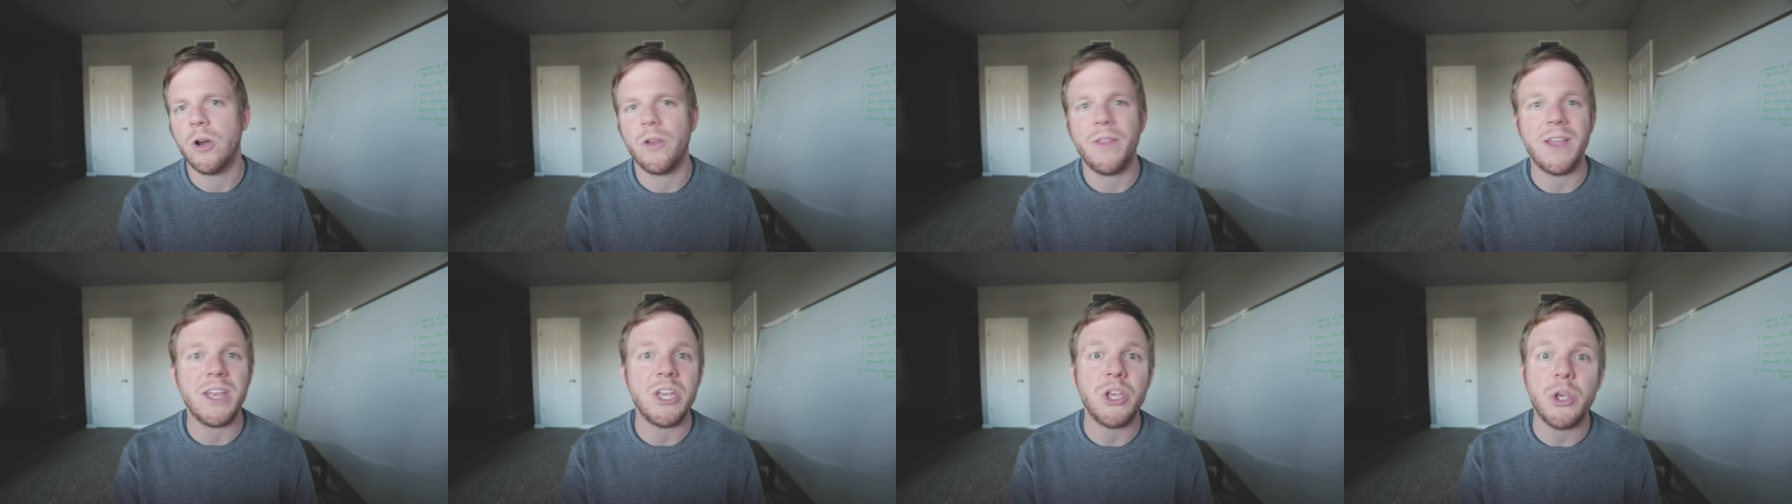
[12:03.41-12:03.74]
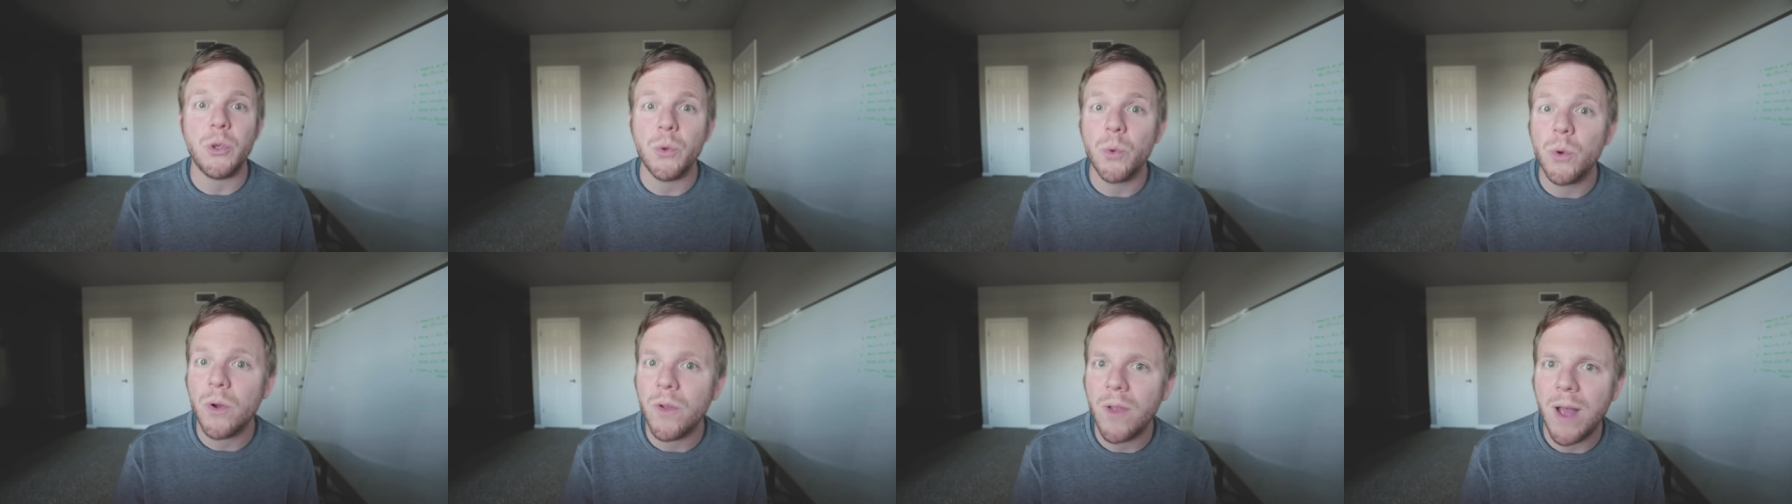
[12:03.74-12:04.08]
Are they
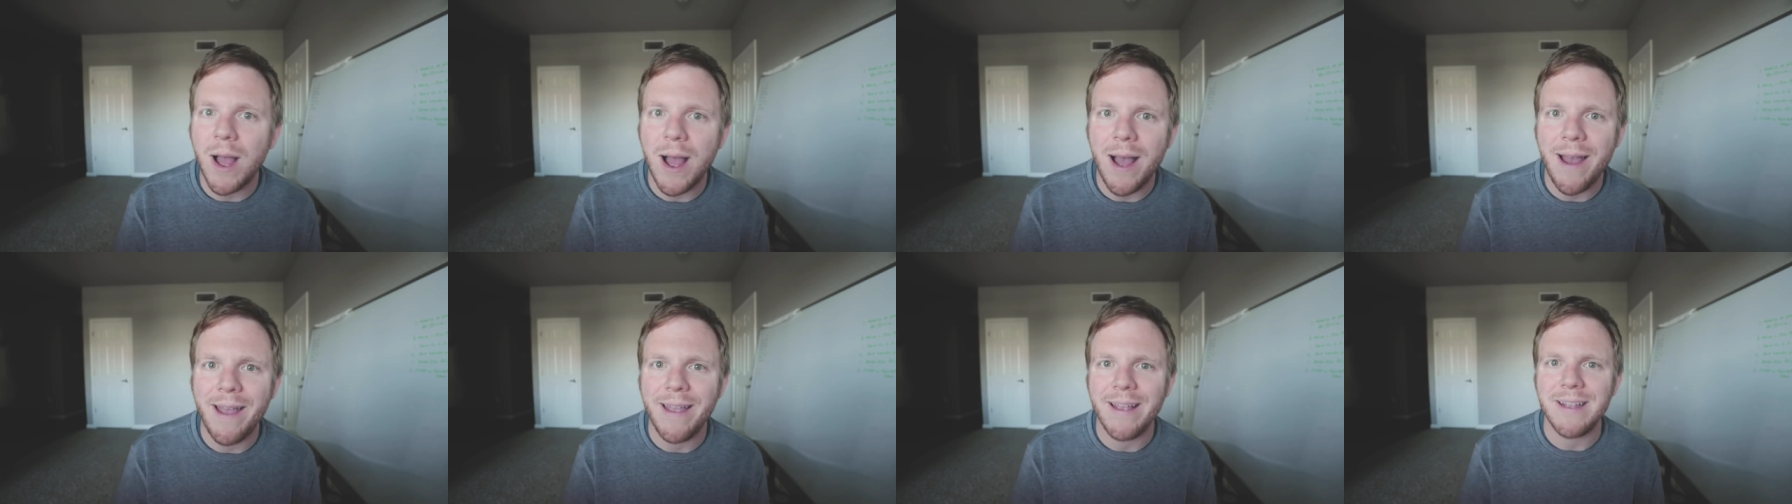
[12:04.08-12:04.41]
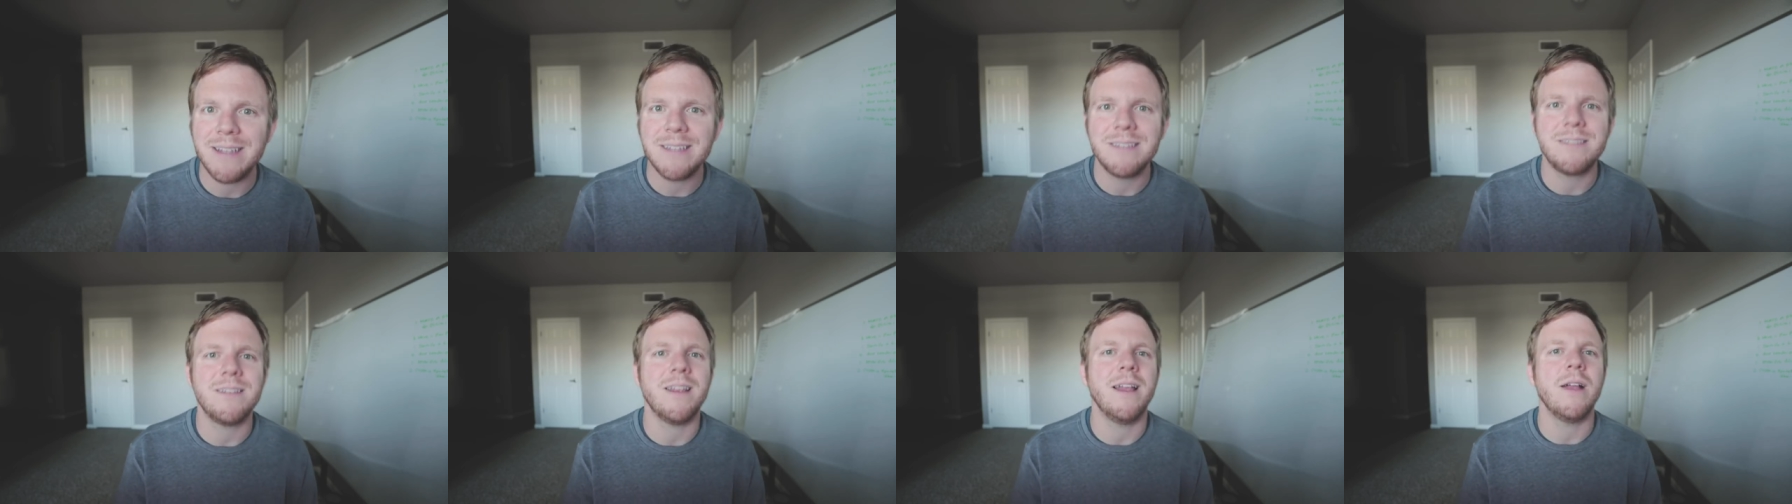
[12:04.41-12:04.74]

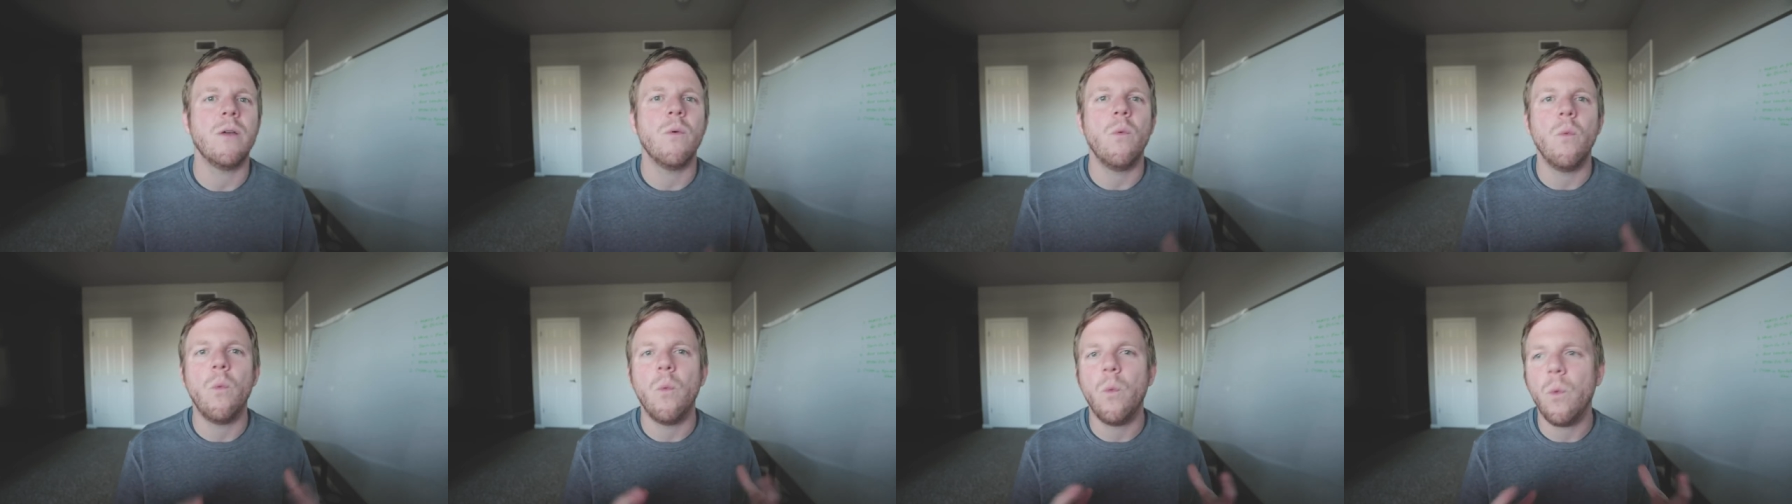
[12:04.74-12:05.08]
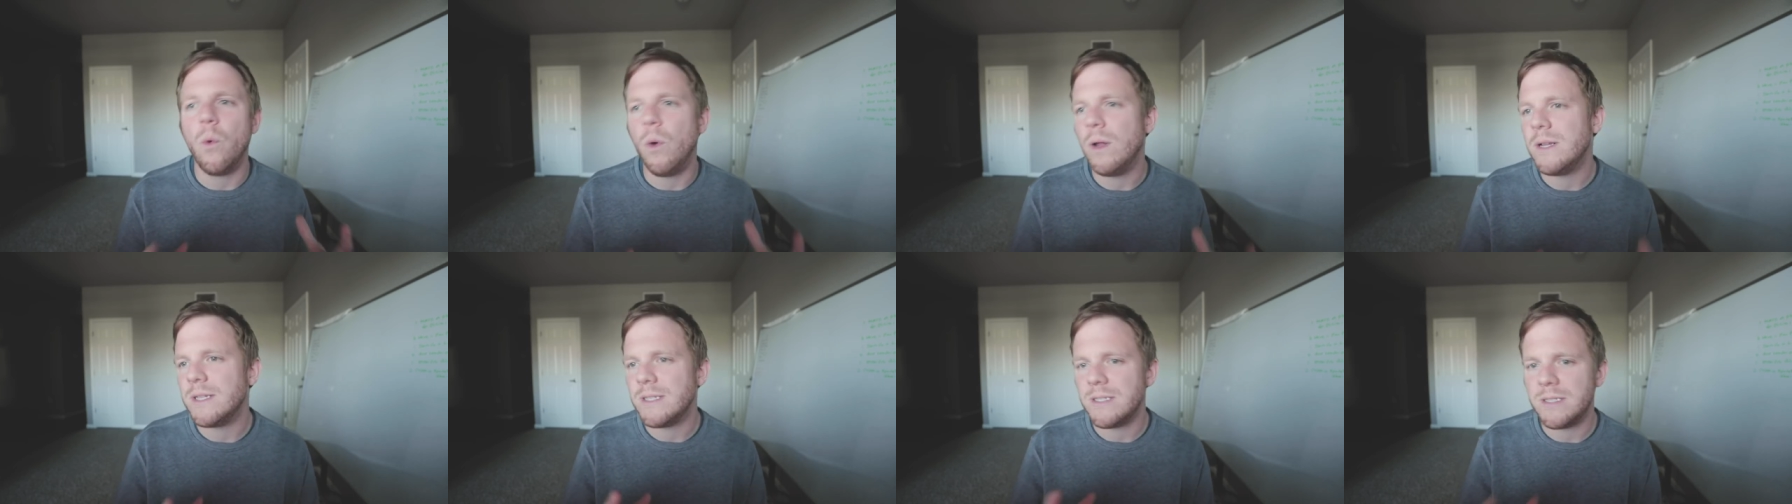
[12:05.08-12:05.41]
utilized? Like,
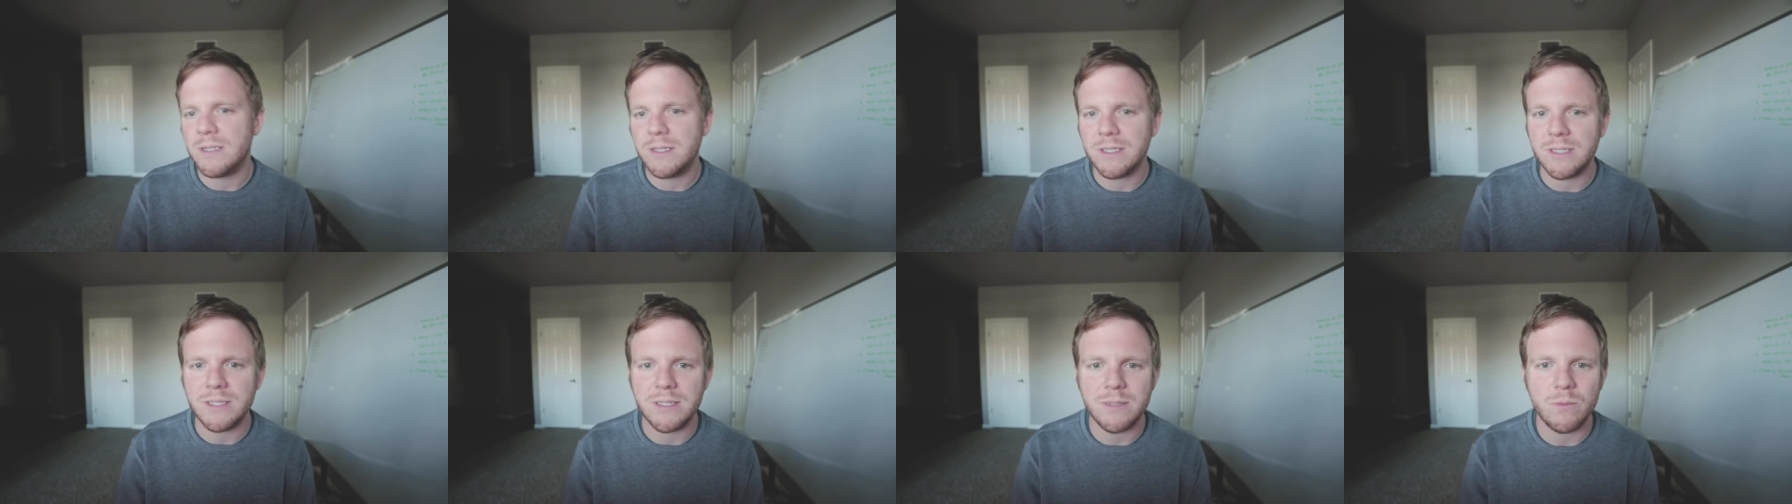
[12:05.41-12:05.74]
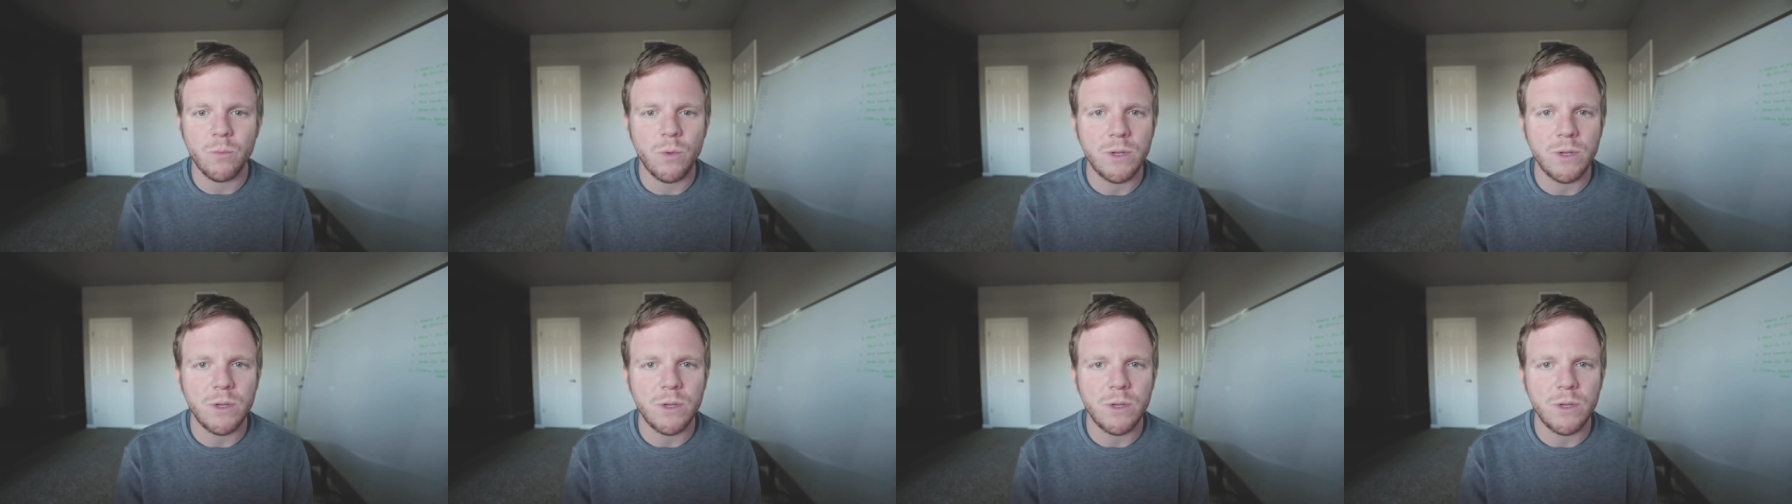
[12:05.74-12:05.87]
what's this?